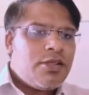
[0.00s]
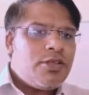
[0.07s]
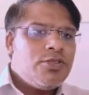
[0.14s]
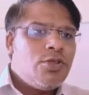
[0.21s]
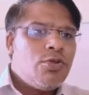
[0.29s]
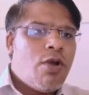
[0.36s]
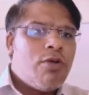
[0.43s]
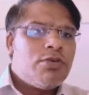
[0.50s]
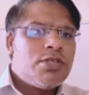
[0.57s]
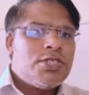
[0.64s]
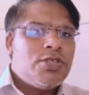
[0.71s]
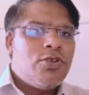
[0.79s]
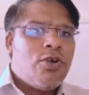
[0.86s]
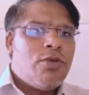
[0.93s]
throughout the
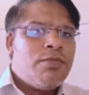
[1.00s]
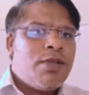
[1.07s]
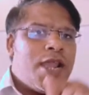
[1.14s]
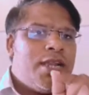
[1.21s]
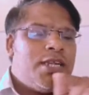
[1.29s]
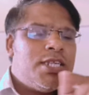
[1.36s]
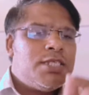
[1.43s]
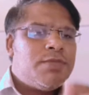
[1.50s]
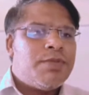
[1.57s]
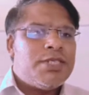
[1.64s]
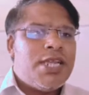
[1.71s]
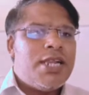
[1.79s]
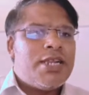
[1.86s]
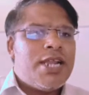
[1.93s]
genome, and it is
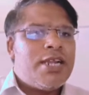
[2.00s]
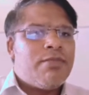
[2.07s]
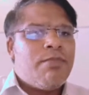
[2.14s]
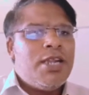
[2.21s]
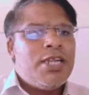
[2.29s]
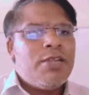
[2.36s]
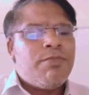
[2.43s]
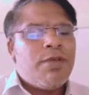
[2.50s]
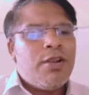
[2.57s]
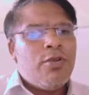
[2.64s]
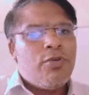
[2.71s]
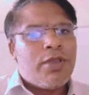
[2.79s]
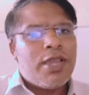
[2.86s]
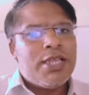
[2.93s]
present at multiple
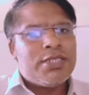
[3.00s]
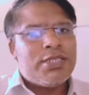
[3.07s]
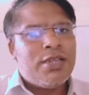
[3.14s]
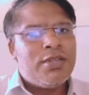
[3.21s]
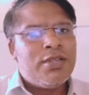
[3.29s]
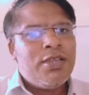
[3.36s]
locations.